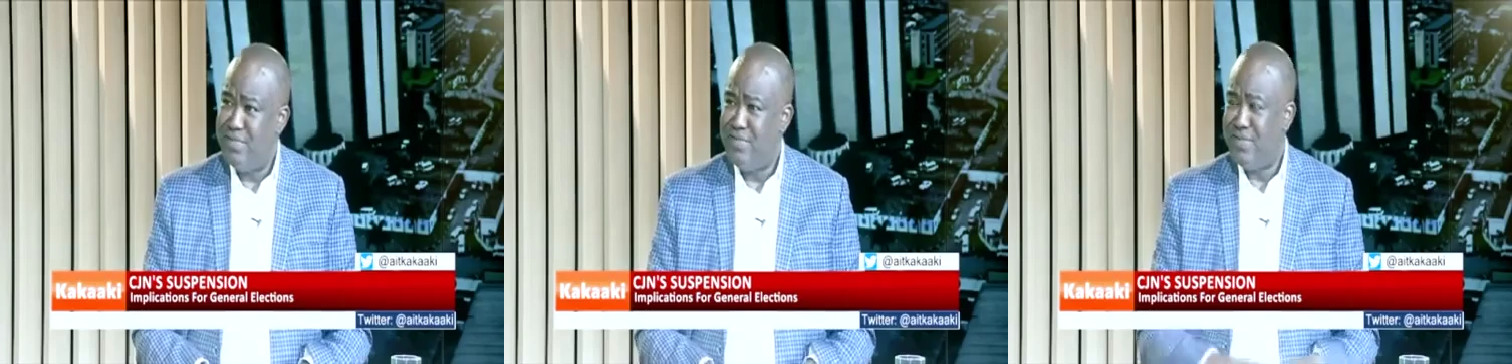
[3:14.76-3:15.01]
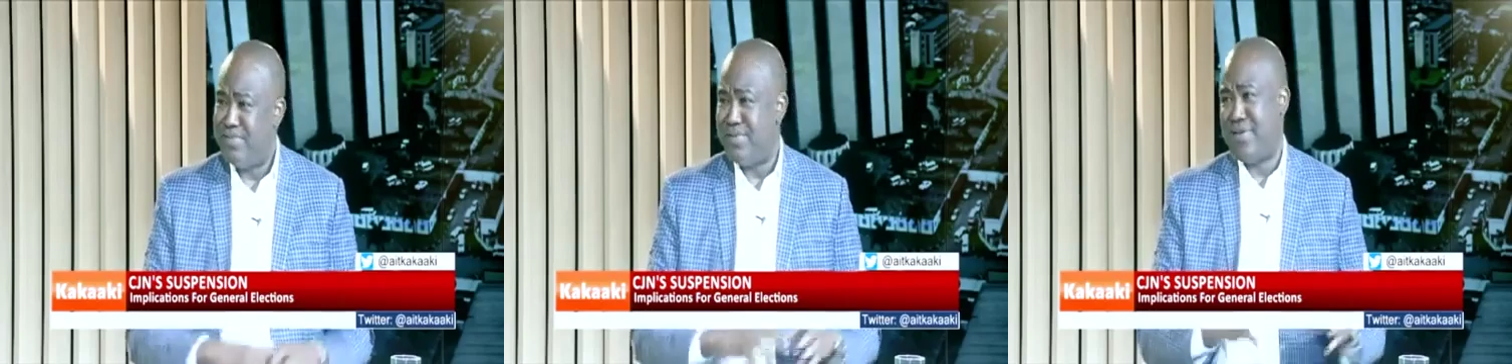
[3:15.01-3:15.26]

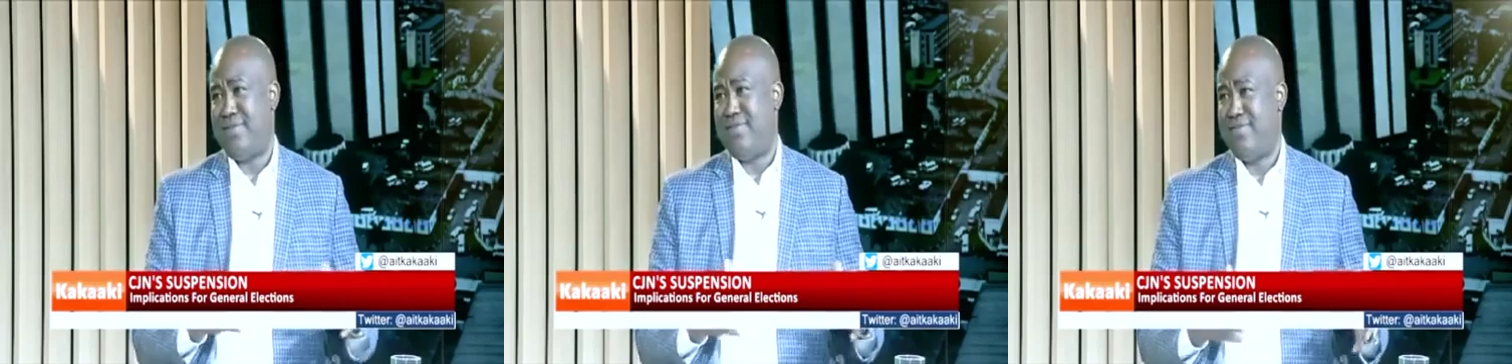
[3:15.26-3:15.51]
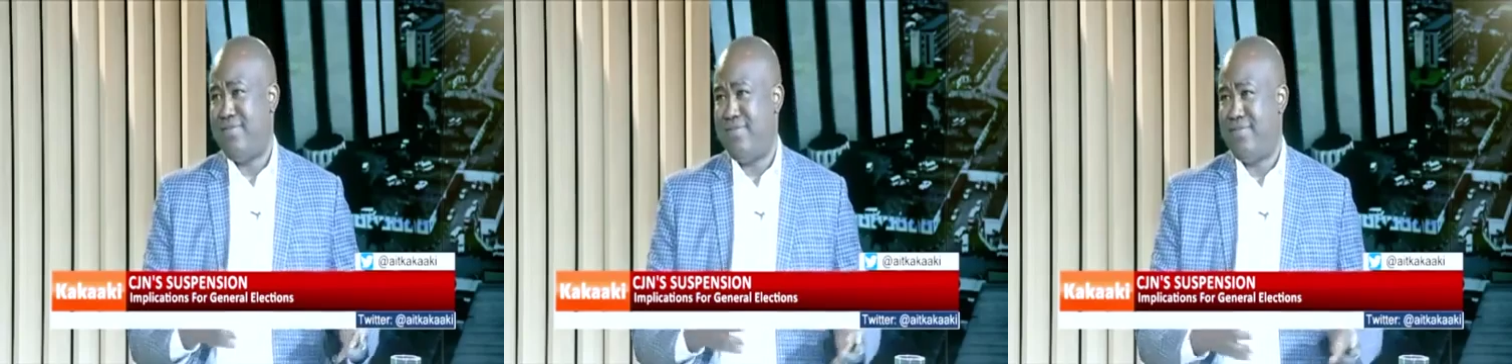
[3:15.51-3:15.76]

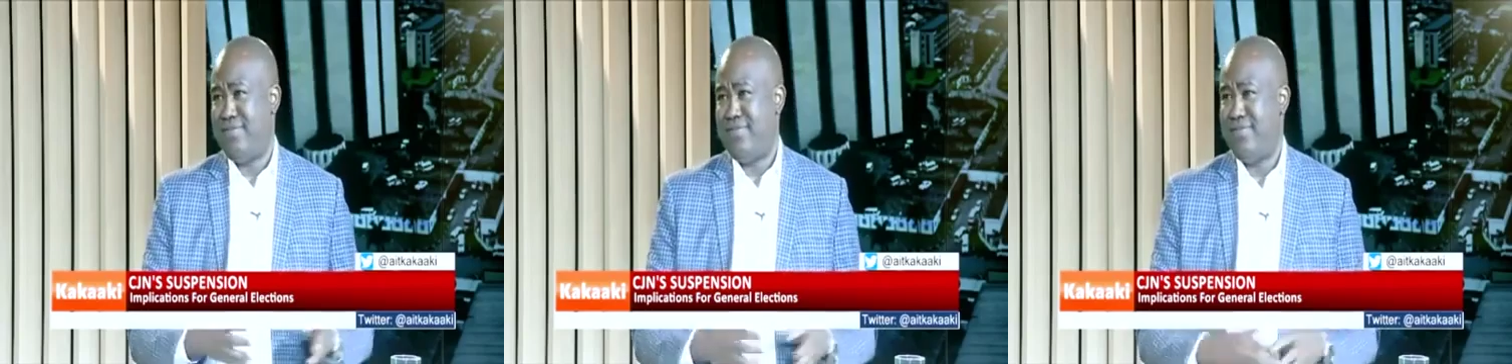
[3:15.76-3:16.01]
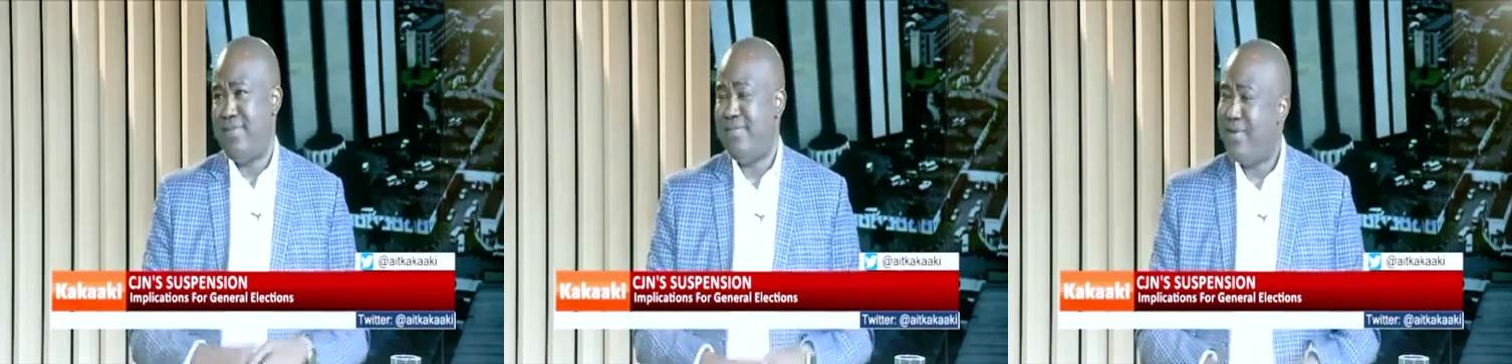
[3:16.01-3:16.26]
himself,
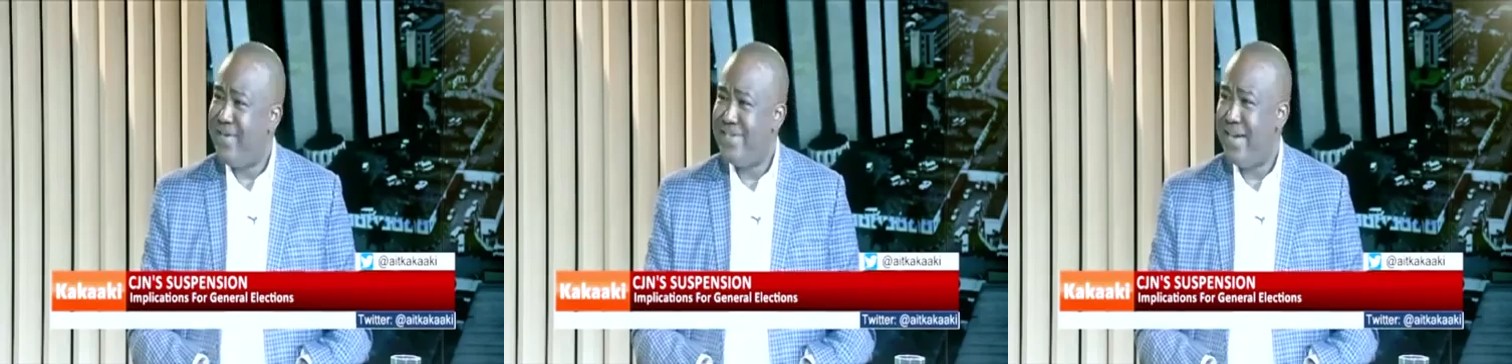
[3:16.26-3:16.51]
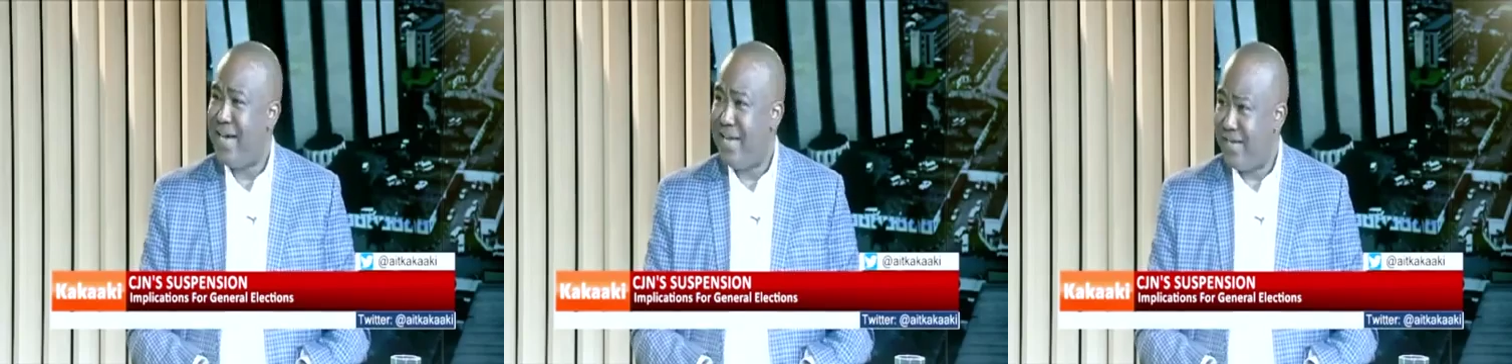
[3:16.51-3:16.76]
because
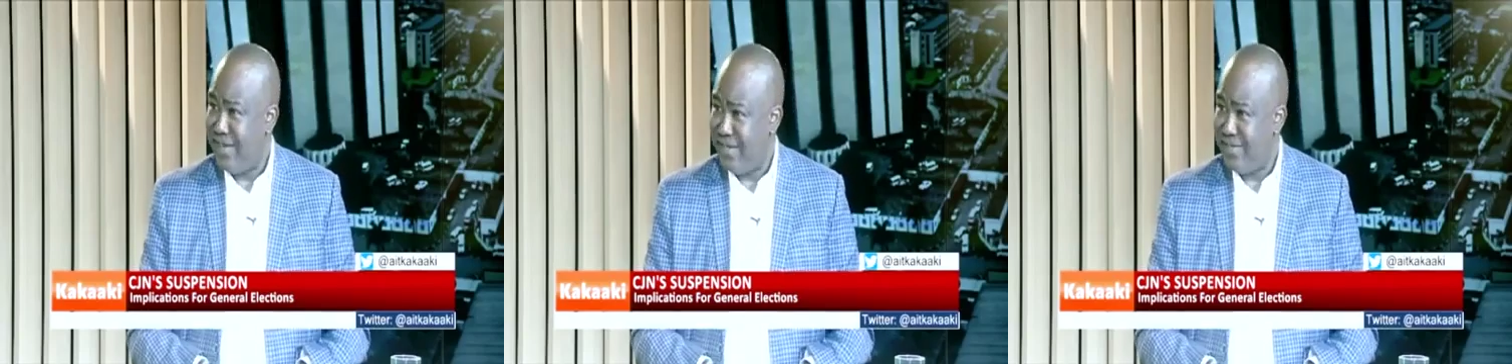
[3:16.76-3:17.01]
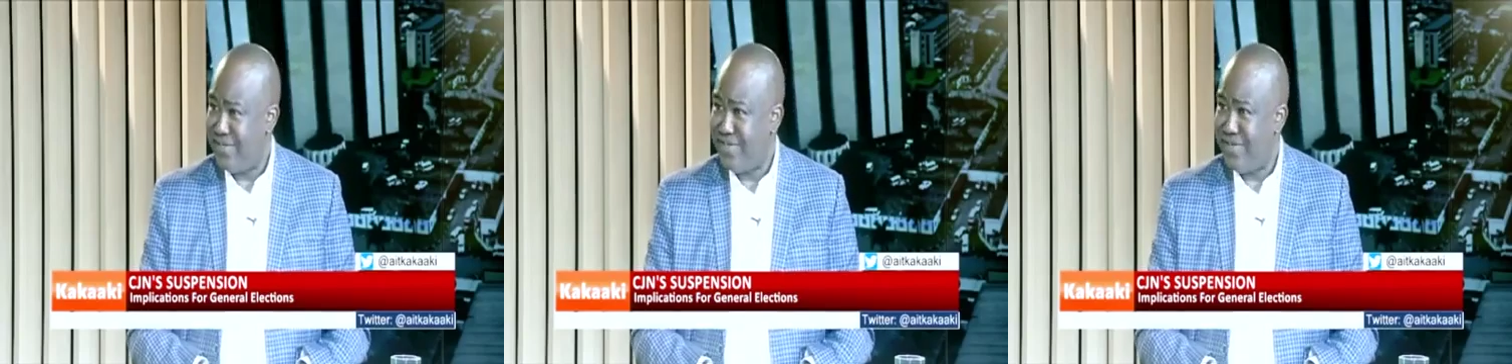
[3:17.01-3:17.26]
he's a
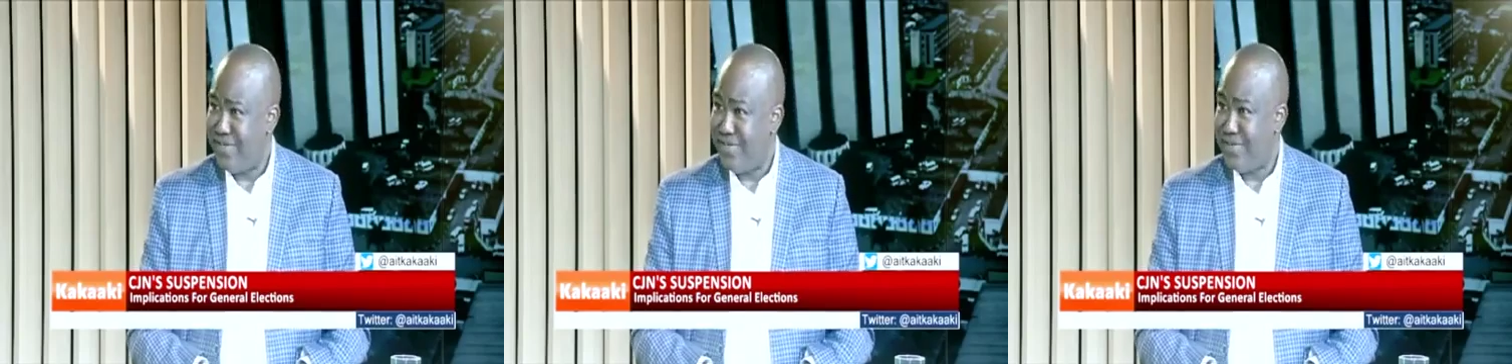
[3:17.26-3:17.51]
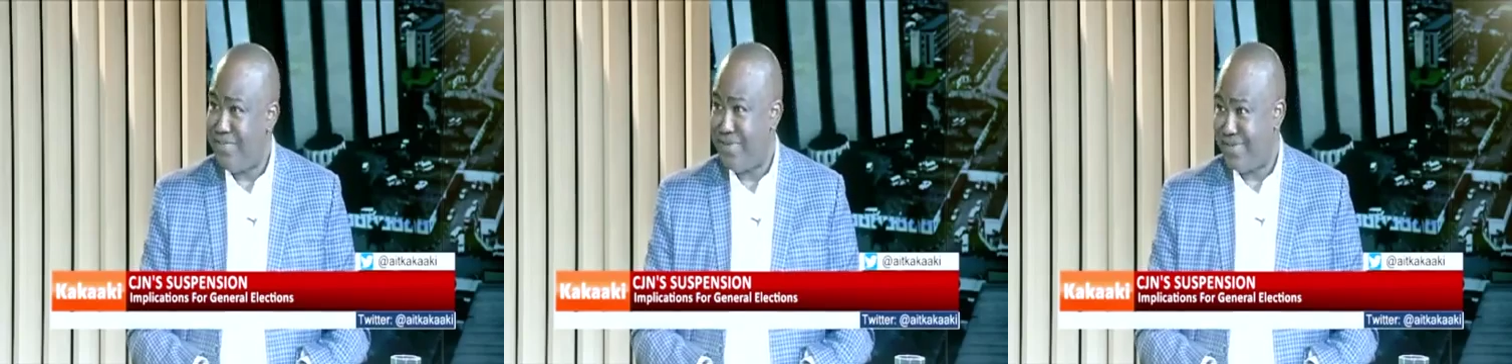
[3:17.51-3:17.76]
candidate. He's not
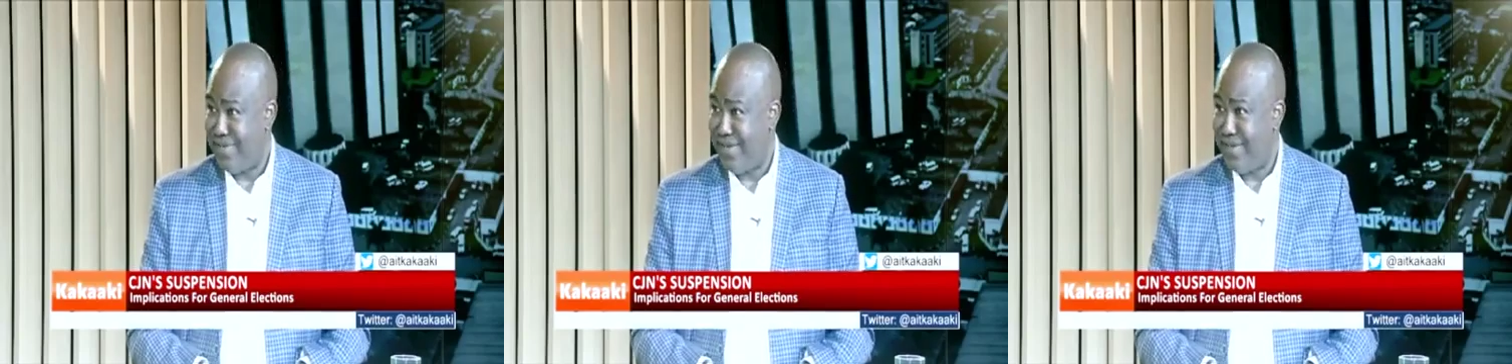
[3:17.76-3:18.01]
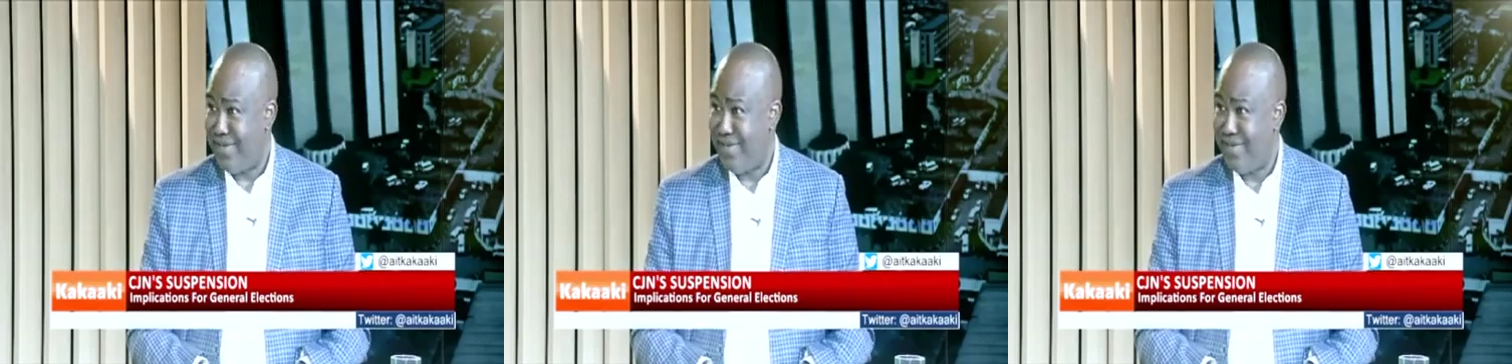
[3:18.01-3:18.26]
just president.